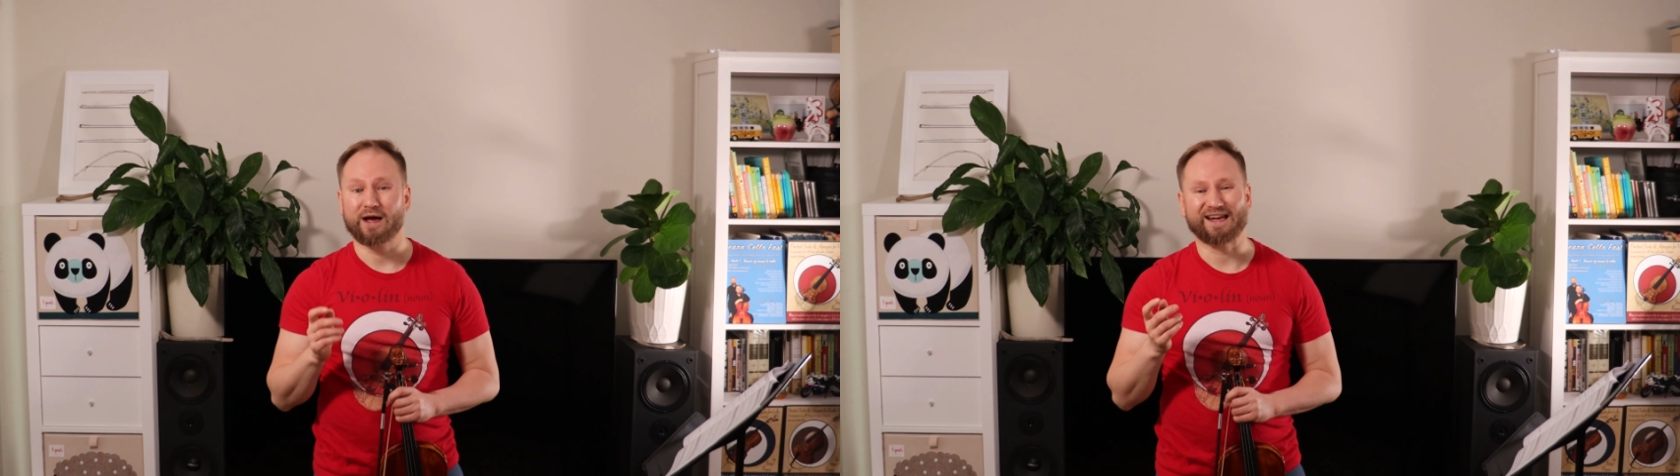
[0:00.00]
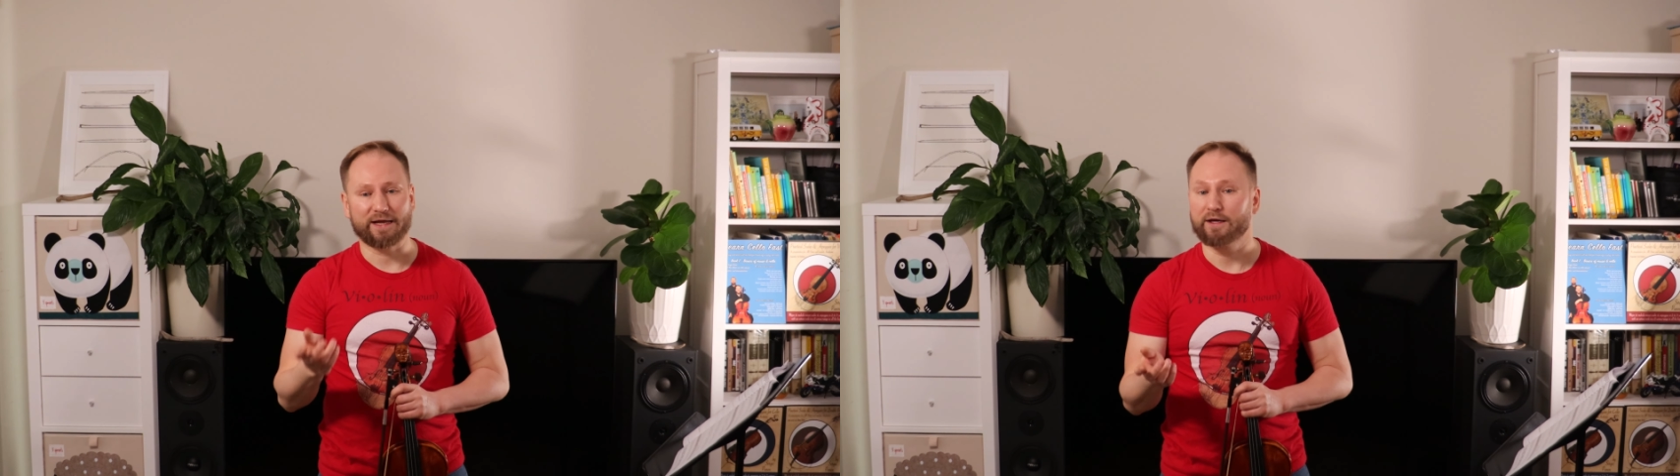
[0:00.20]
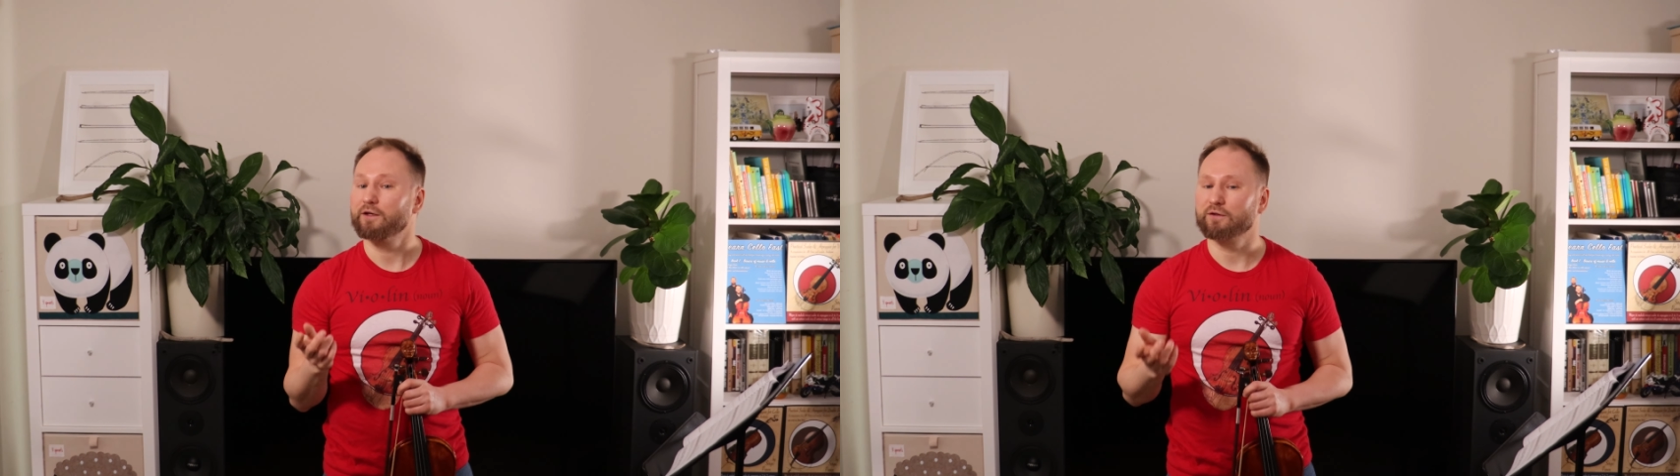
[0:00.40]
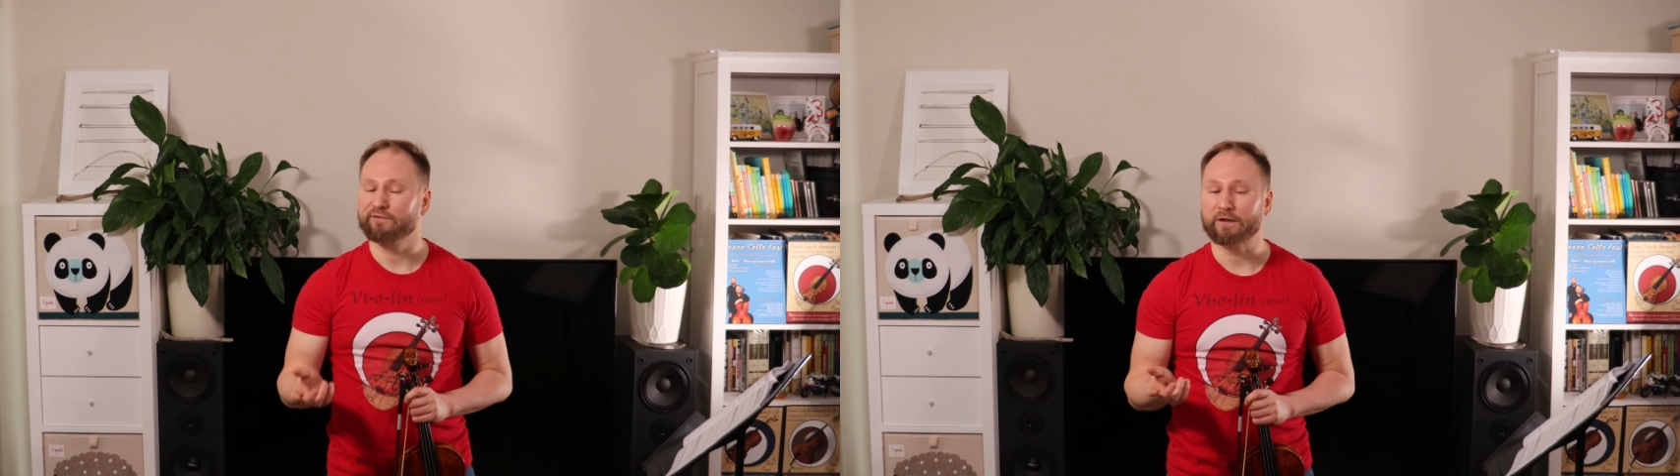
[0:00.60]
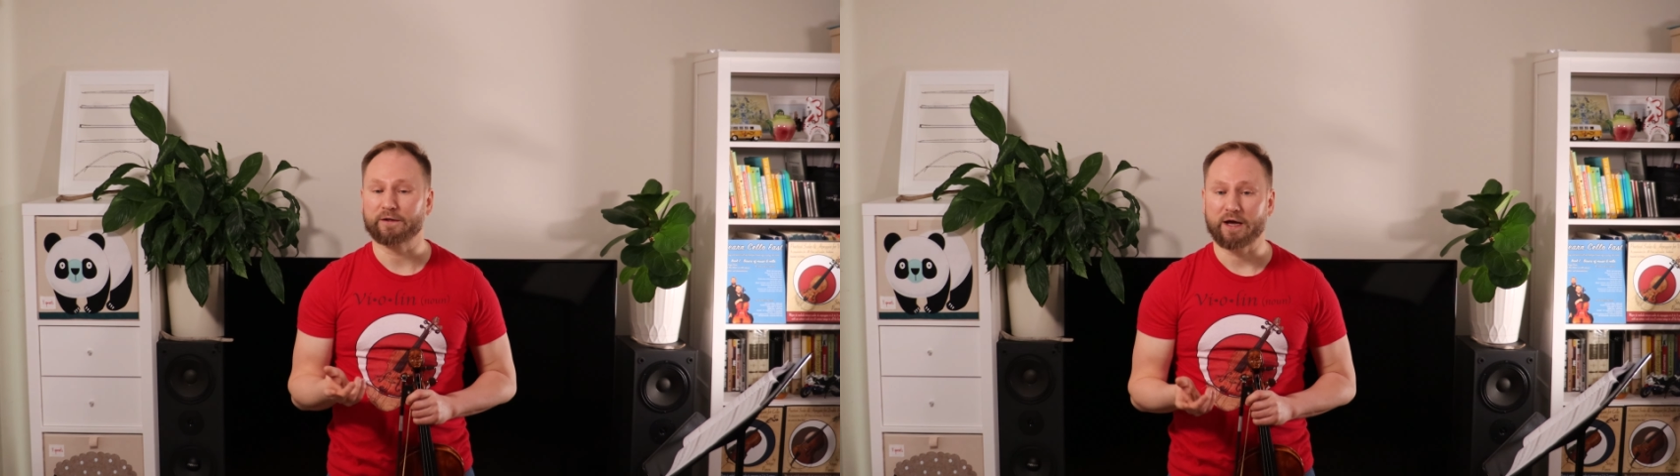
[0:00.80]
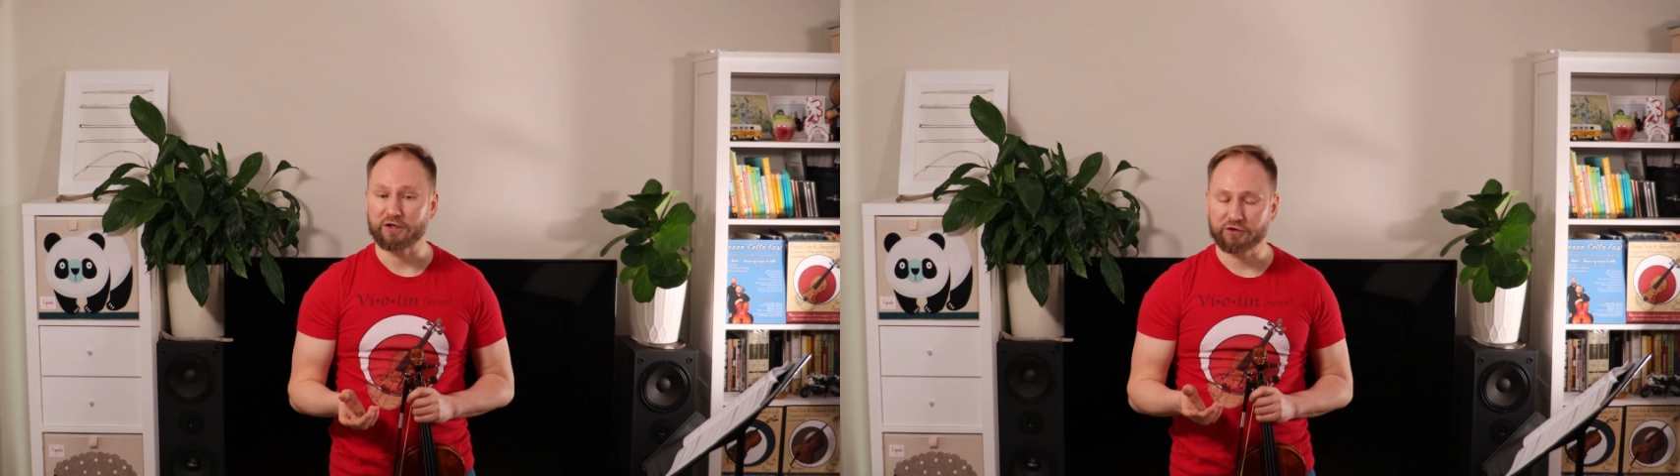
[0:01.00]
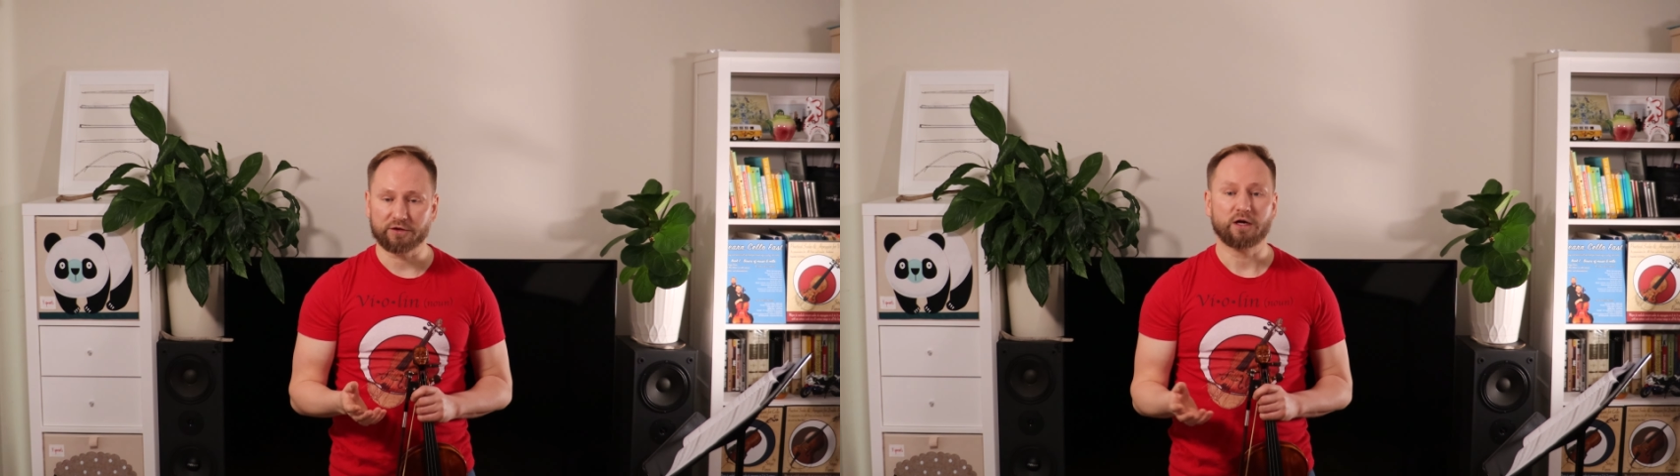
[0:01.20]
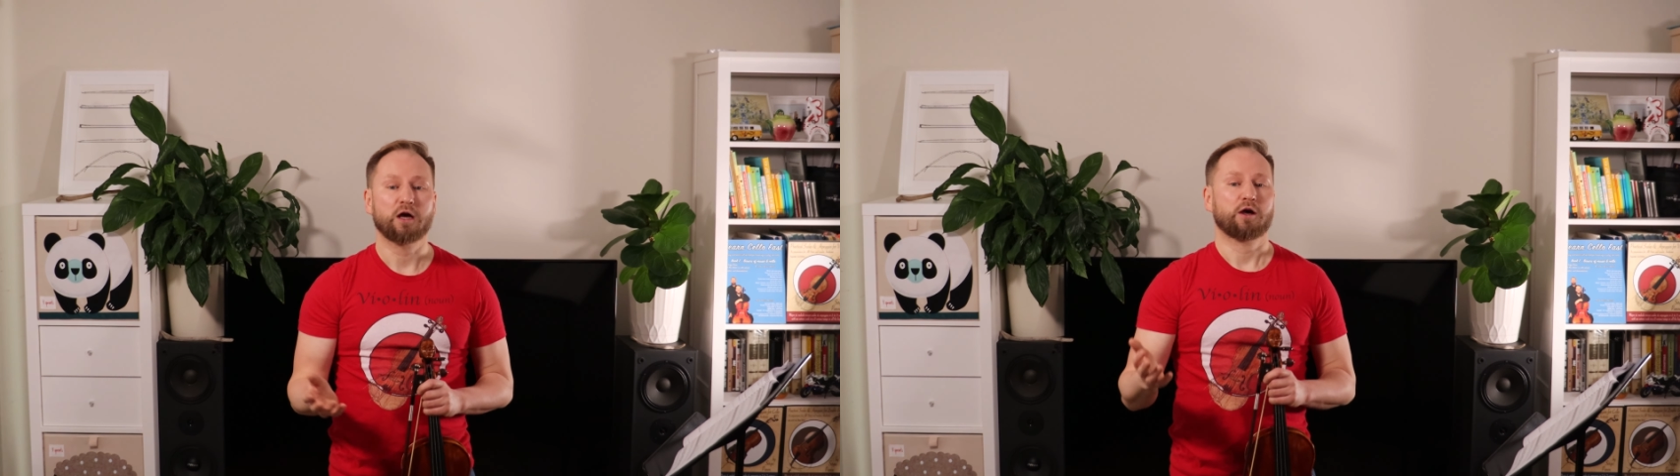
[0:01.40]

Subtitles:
and again, it's a variation